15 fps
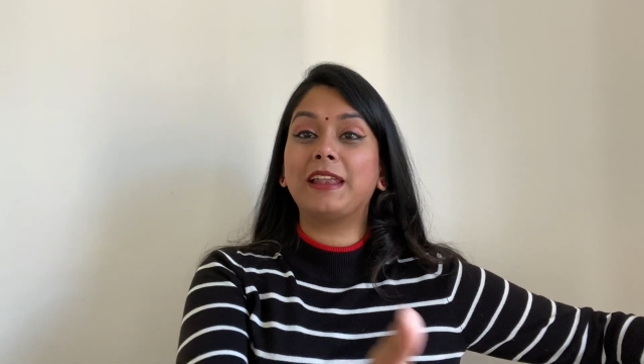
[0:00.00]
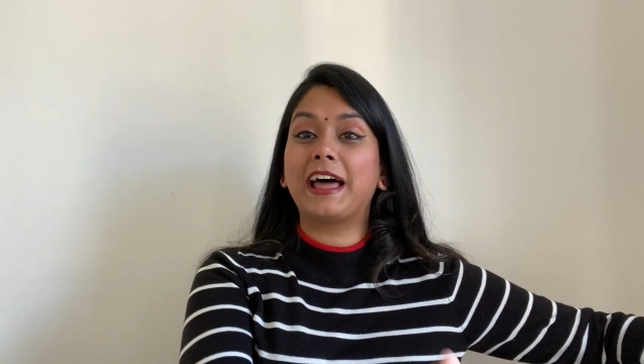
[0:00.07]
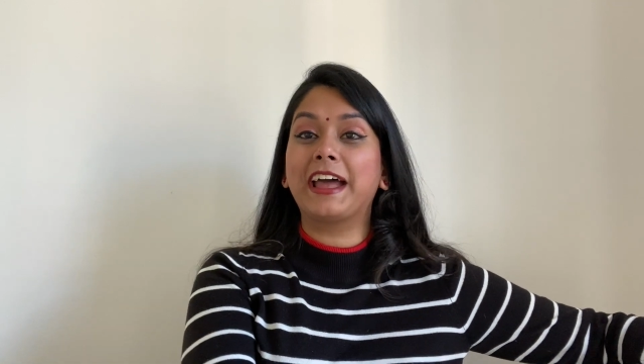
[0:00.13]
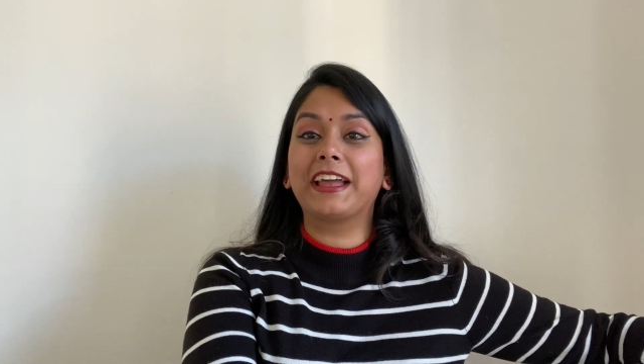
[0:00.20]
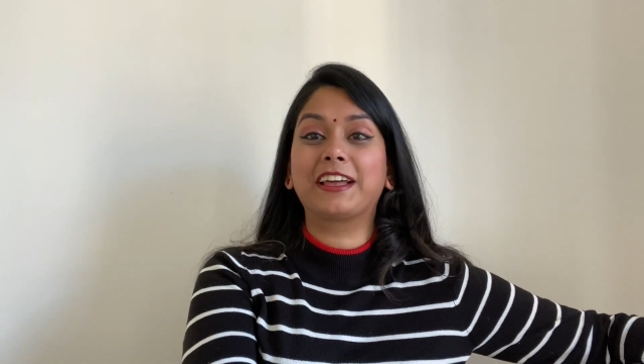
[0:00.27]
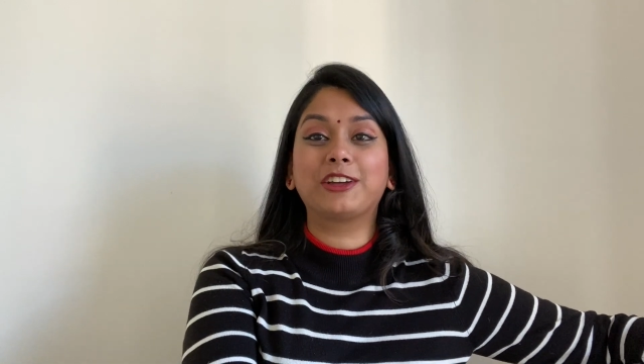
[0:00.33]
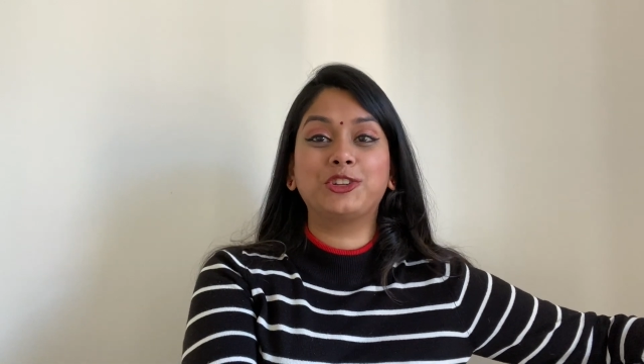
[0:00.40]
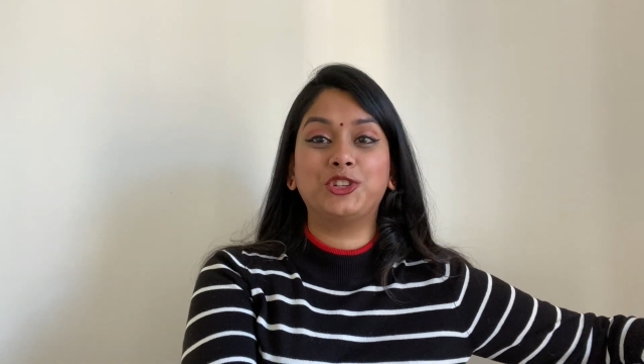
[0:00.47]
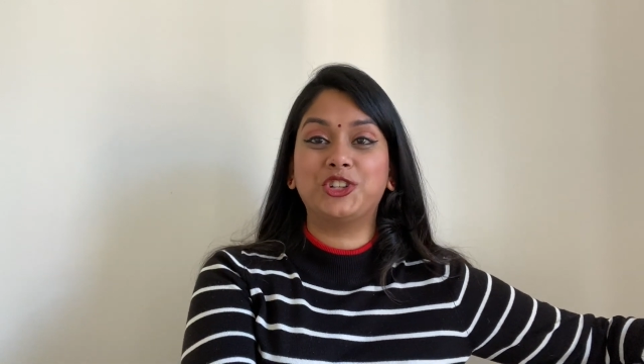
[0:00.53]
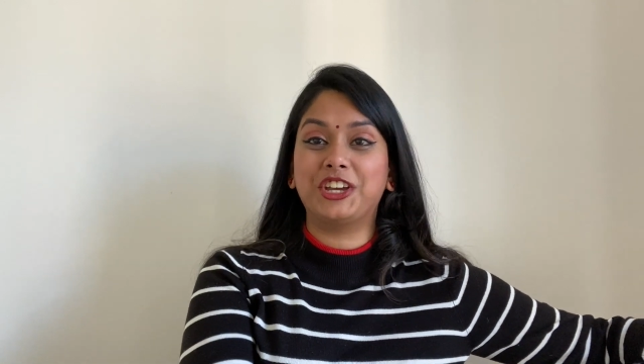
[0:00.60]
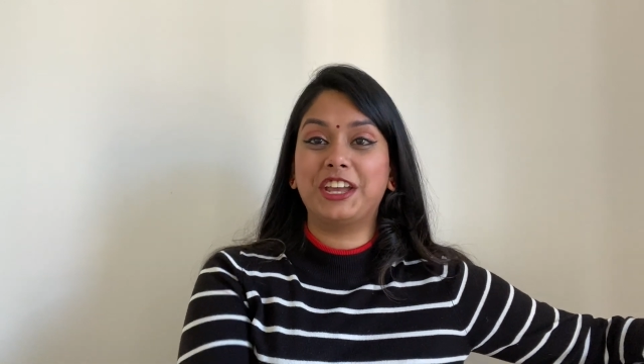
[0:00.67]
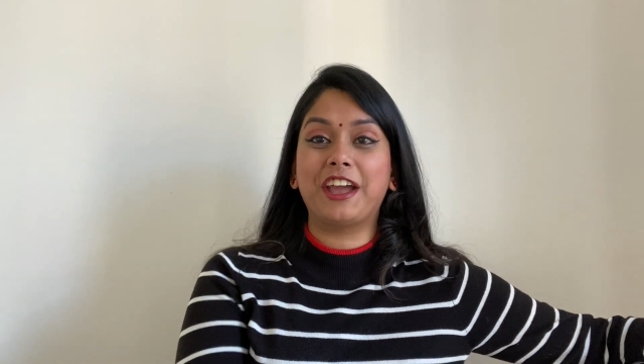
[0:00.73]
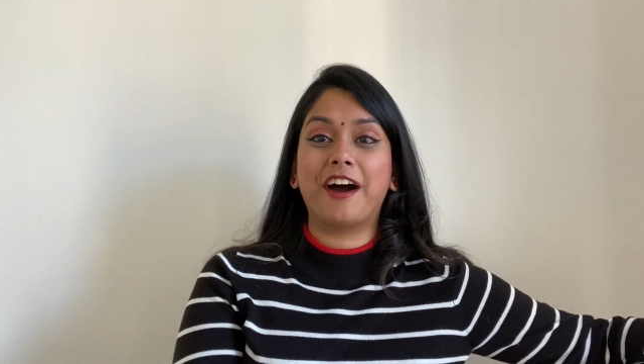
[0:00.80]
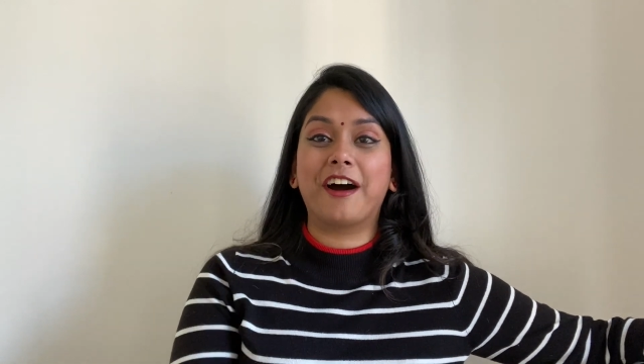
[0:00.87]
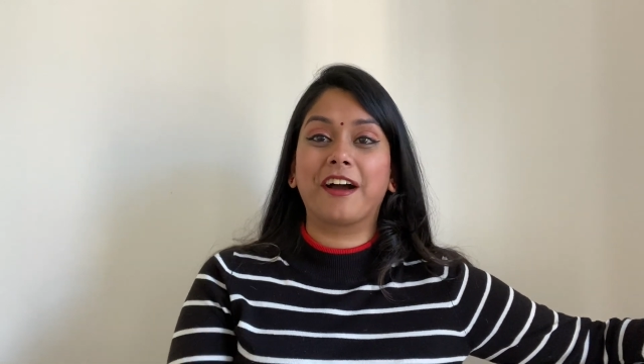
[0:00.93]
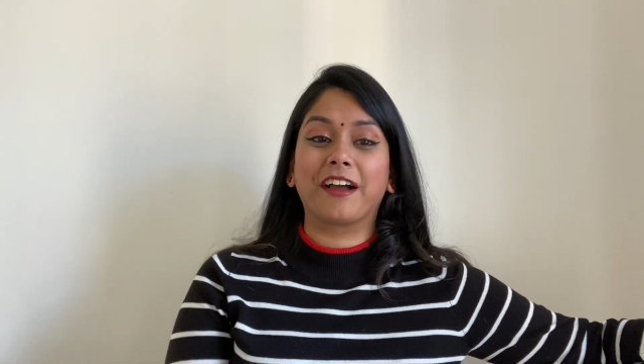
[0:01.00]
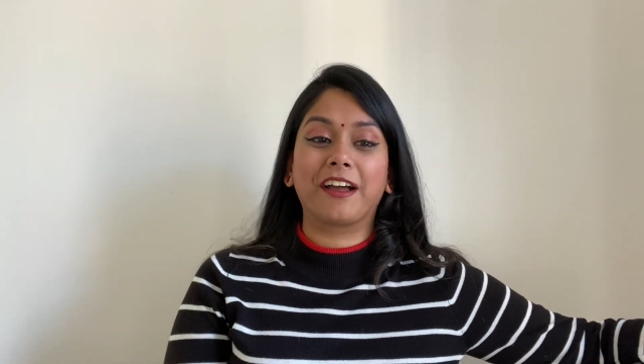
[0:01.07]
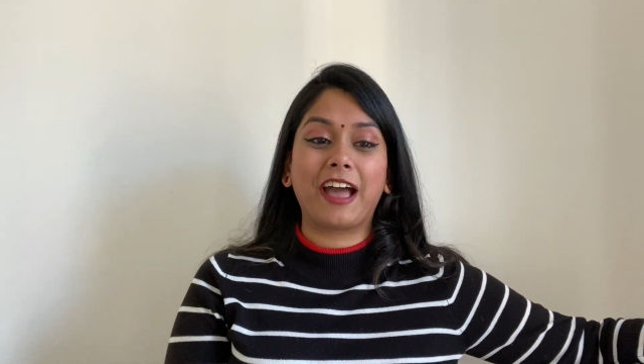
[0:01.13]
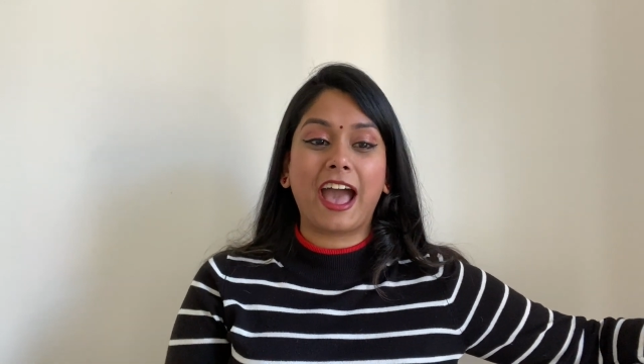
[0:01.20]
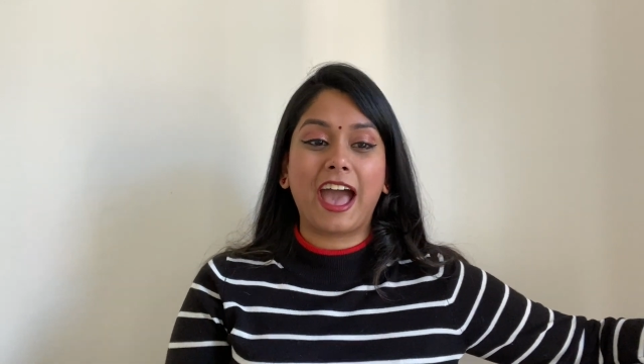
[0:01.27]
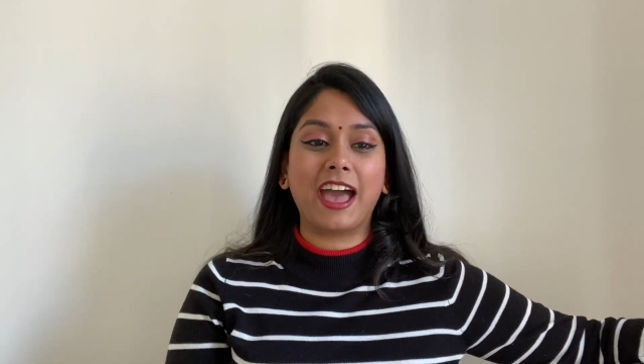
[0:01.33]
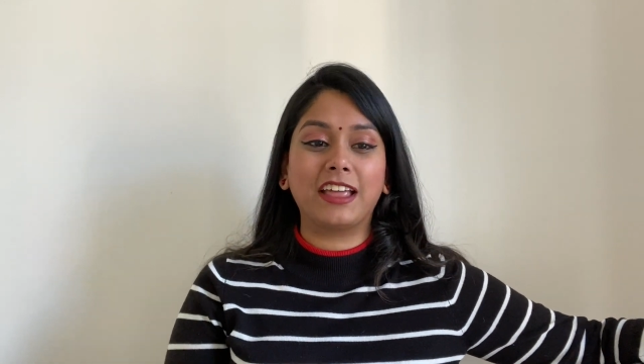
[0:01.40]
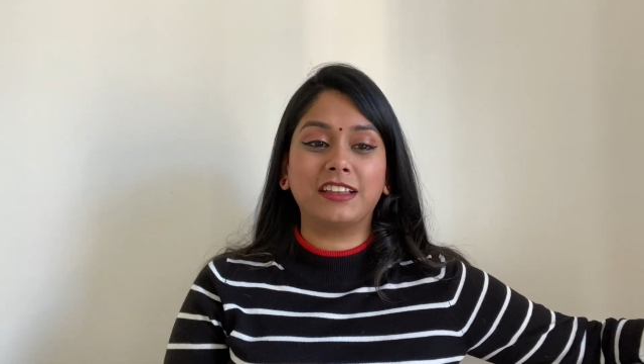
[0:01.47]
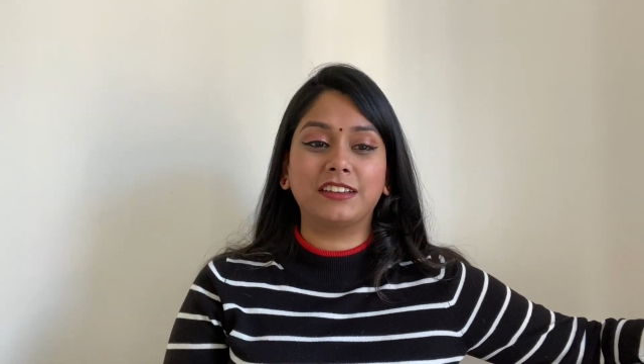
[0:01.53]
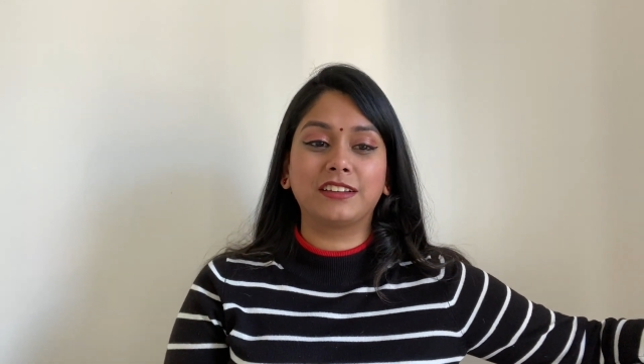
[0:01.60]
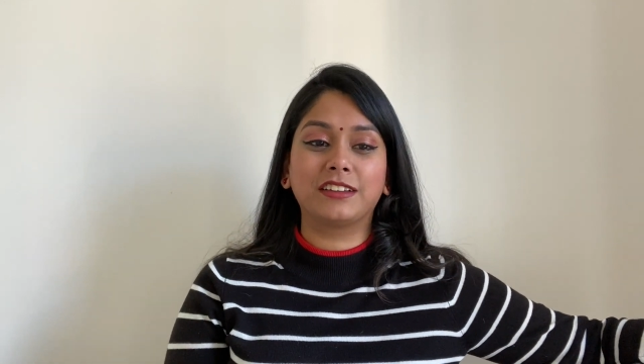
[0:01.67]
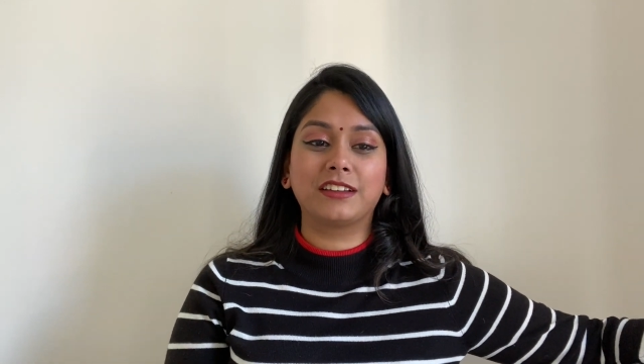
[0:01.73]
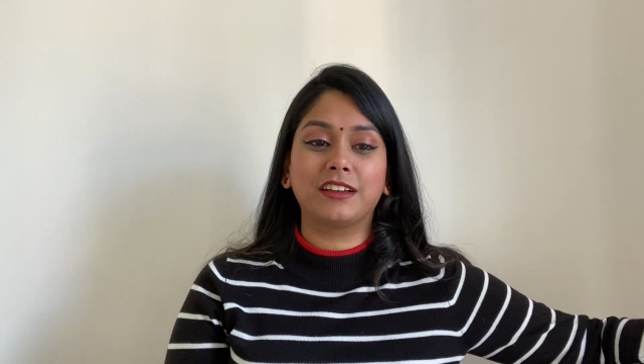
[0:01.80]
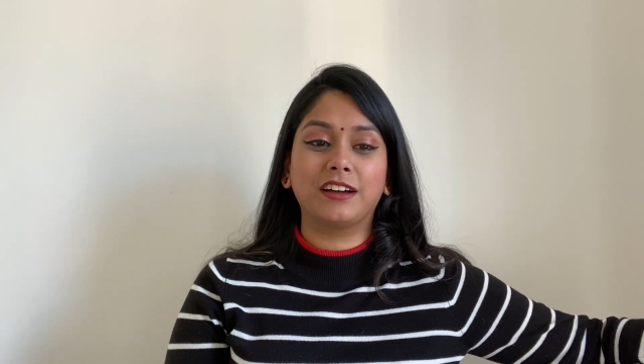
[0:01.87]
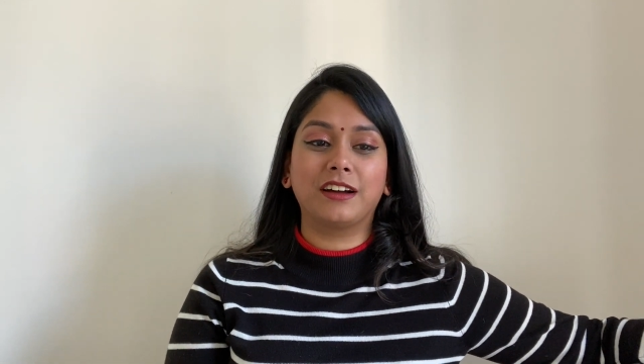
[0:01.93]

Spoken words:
like Ji-young, and